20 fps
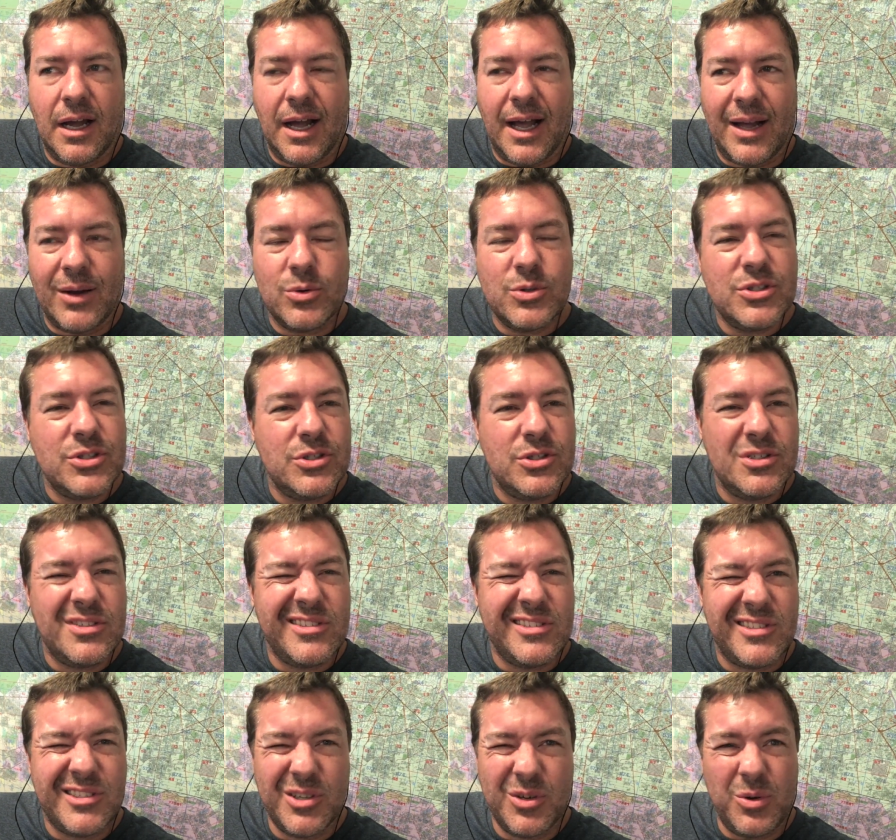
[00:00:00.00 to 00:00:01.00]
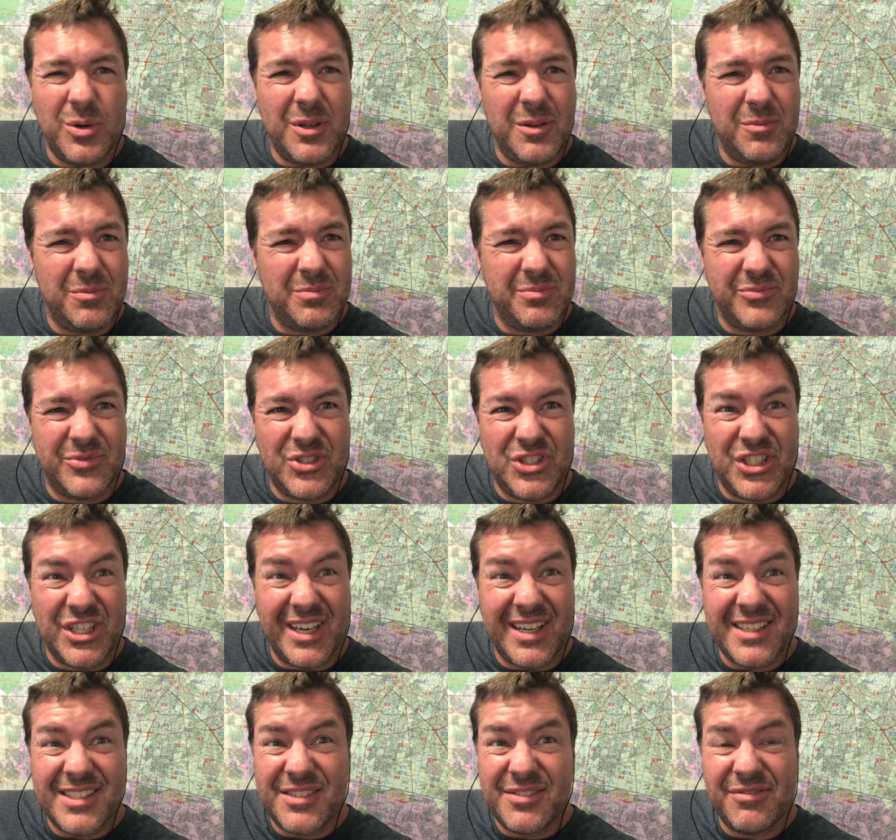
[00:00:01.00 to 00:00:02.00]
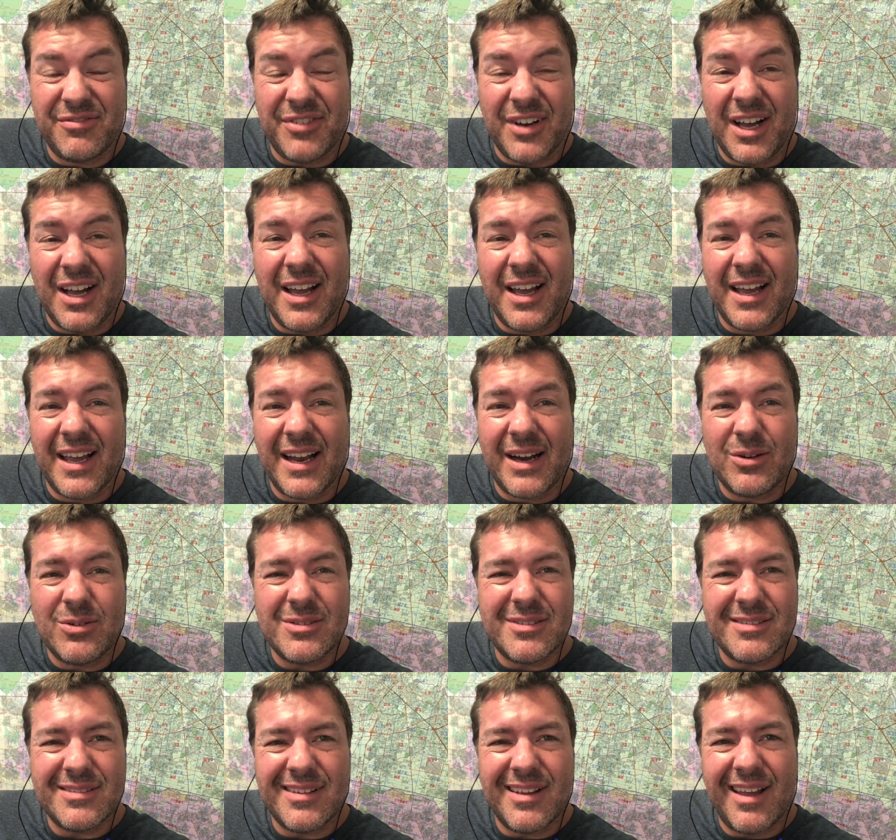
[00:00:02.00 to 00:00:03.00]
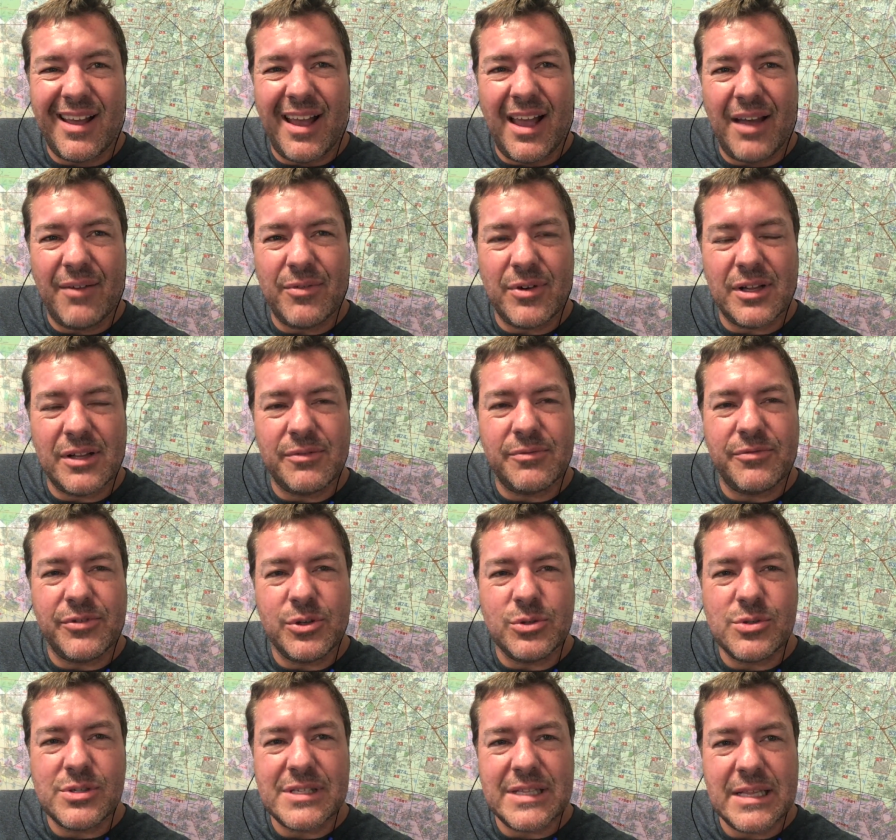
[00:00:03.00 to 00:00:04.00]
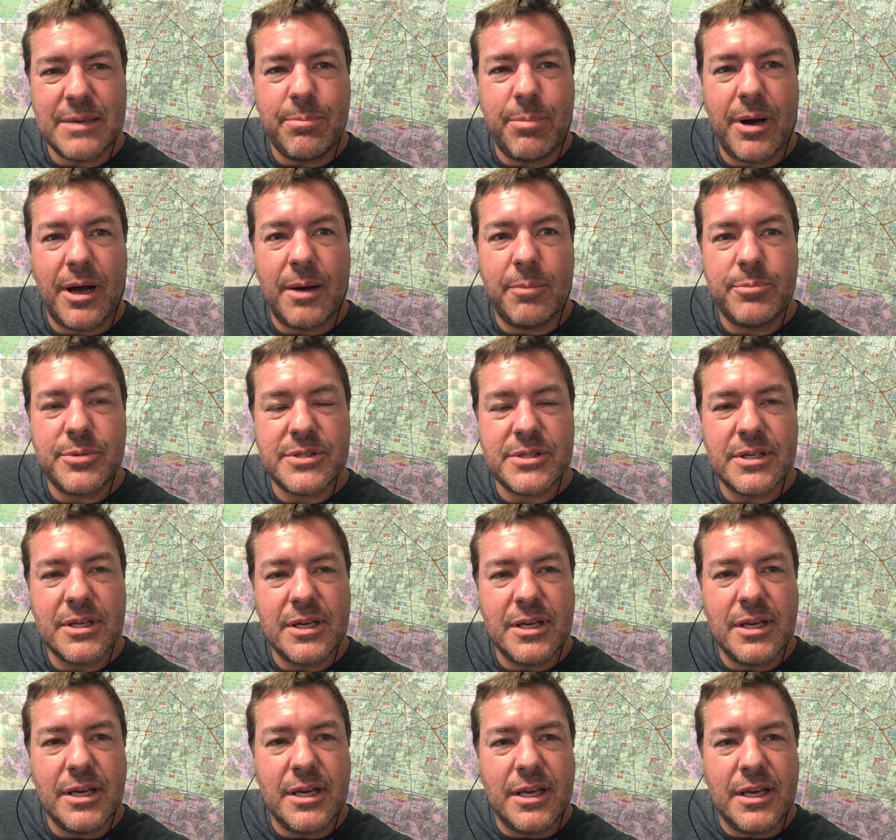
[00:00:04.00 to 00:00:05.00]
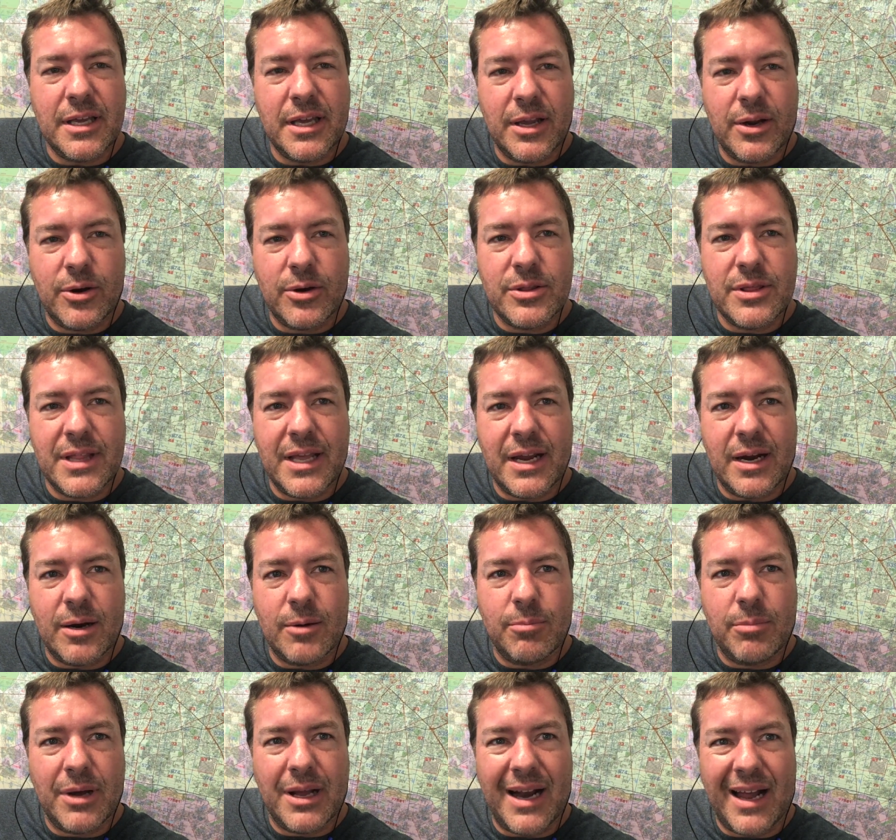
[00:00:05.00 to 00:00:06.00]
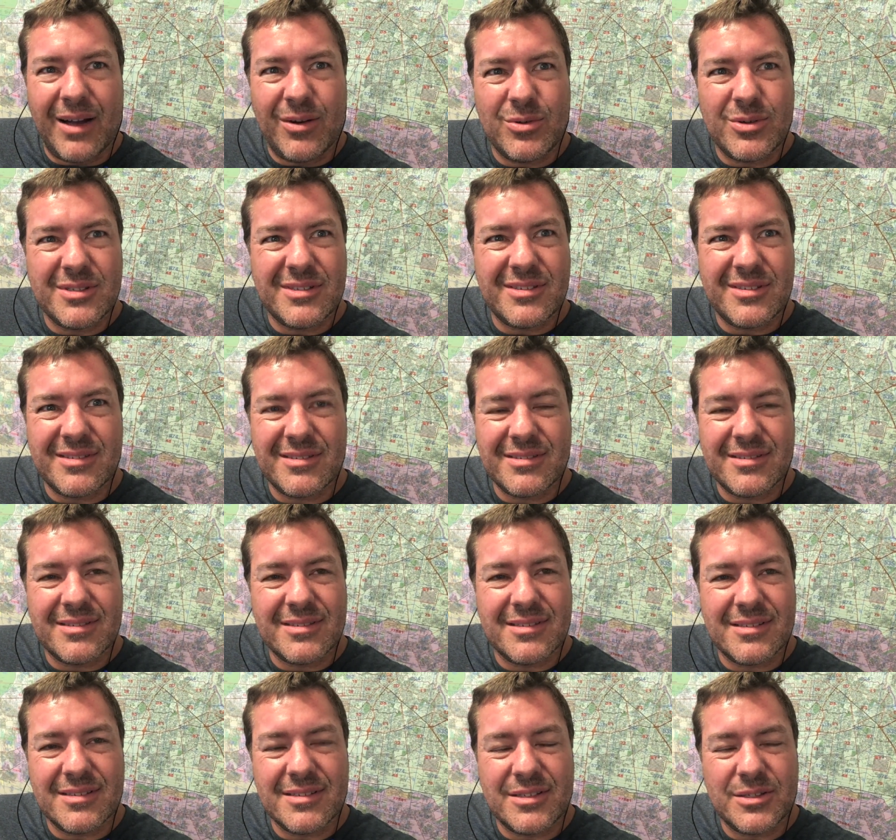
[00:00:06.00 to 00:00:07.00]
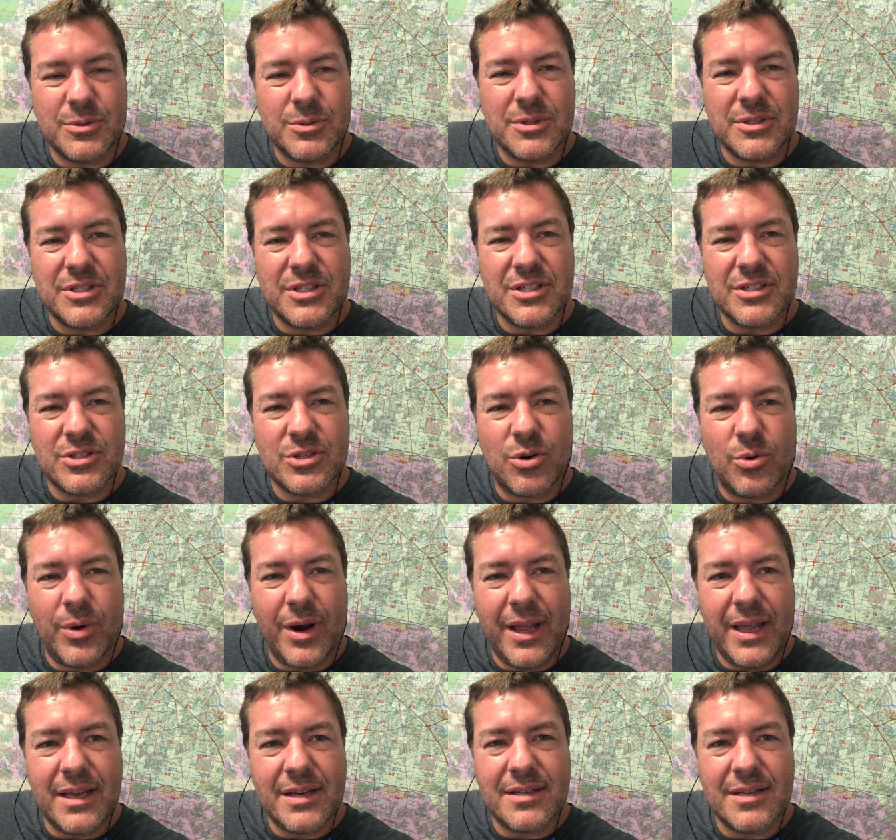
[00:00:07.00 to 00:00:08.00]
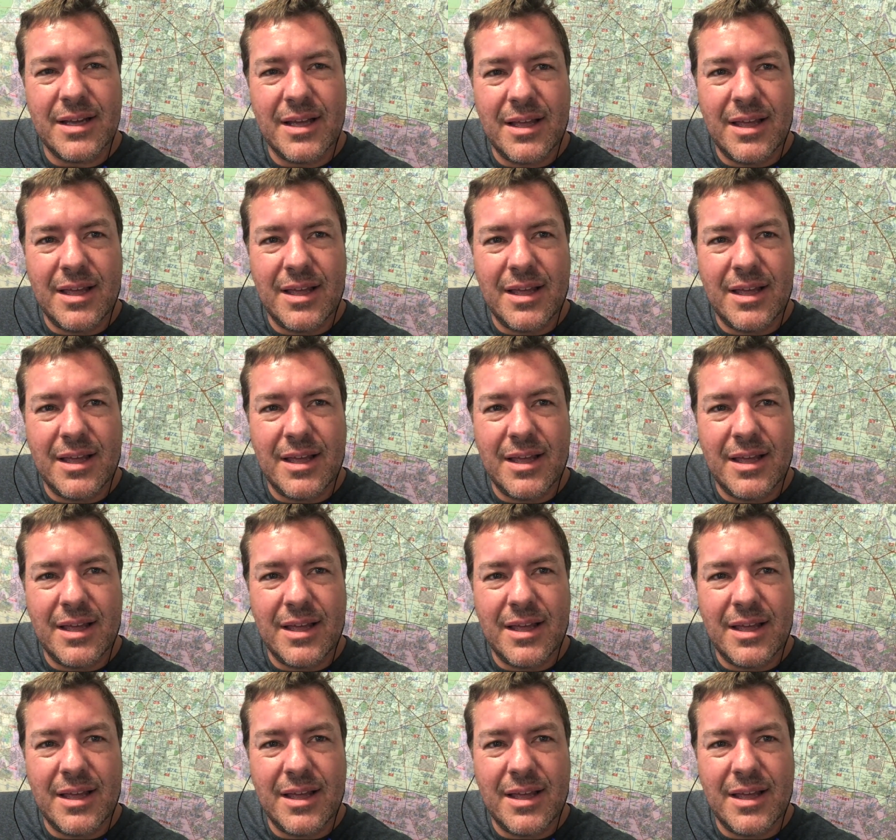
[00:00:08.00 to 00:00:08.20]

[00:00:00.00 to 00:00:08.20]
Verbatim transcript: I was doing just fine. I was having a few slip-ups here and there, but I was doing just great.